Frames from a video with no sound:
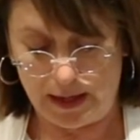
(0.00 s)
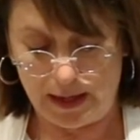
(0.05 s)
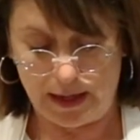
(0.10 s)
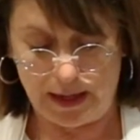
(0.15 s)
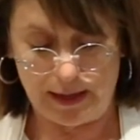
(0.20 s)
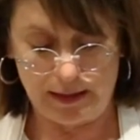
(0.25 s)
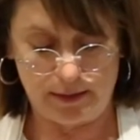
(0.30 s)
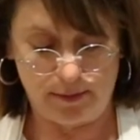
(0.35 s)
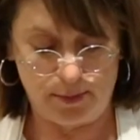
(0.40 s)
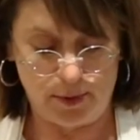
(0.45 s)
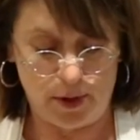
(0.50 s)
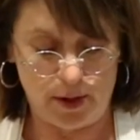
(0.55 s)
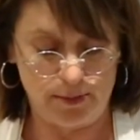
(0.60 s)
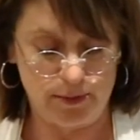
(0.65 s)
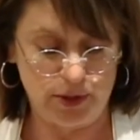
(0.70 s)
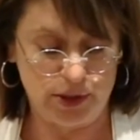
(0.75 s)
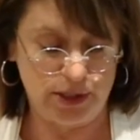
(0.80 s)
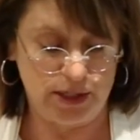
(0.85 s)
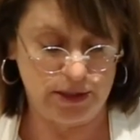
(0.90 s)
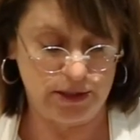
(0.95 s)
And the
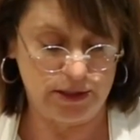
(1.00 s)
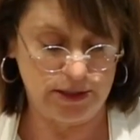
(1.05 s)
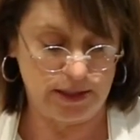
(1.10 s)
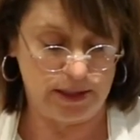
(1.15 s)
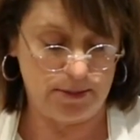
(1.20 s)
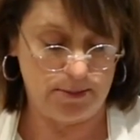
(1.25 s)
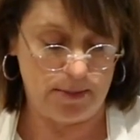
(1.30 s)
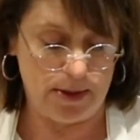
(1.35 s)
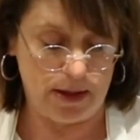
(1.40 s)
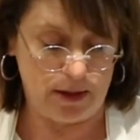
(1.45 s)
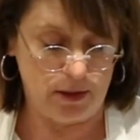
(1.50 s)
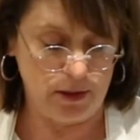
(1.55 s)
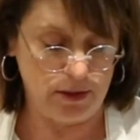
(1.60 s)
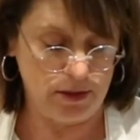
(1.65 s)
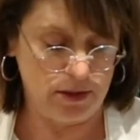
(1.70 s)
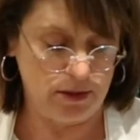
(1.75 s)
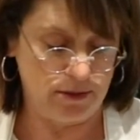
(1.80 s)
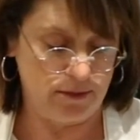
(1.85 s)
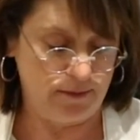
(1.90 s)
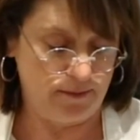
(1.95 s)
Parmesan's gonna
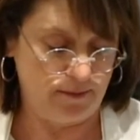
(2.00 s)
melt.